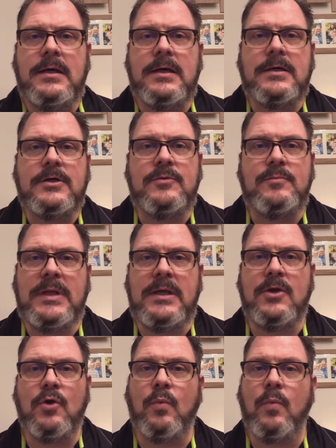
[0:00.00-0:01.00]
could be
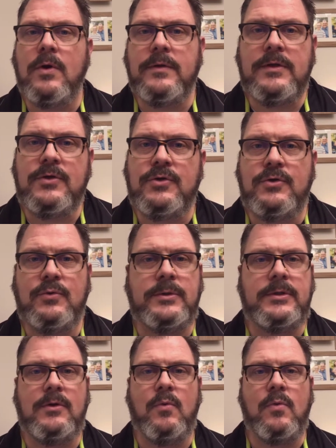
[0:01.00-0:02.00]
your work that you're
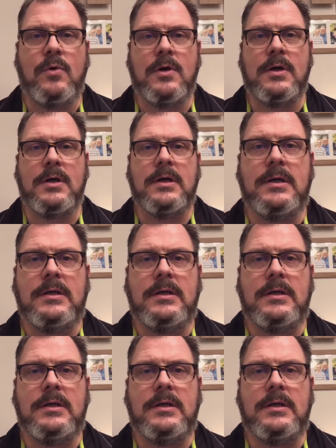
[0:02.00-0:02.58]
doing, or